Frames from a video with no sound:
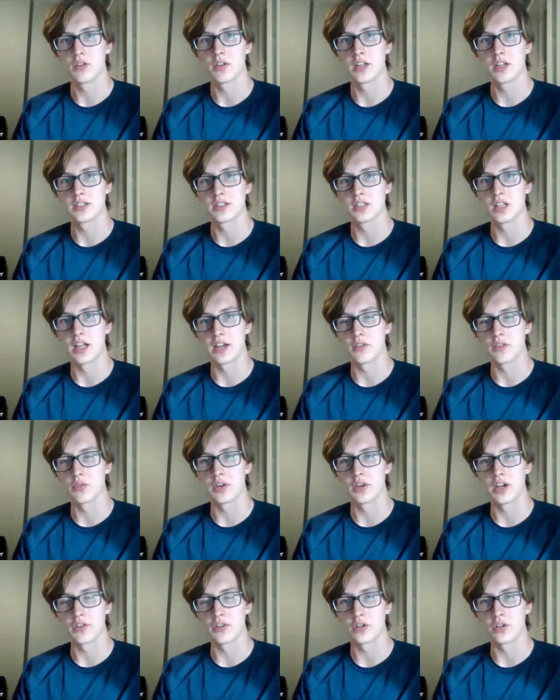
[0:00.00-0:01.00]
That's a lot of what
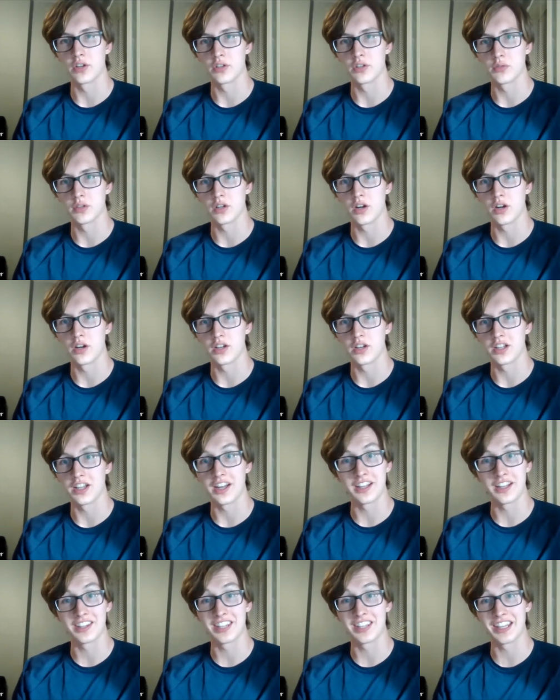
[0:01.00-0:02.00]
I've heard regarding
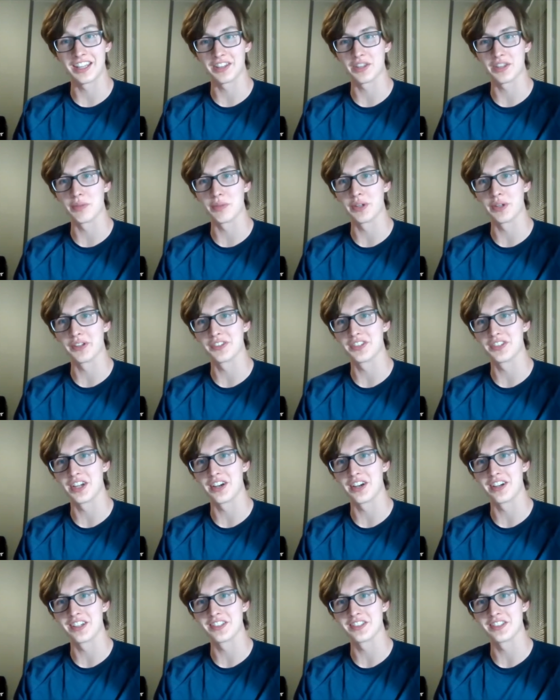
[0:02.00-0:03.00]
anything in the
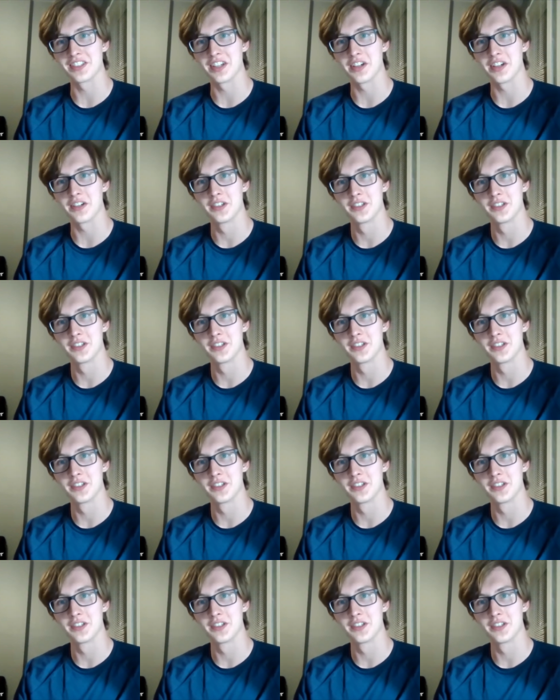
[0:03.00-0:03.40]
military. So.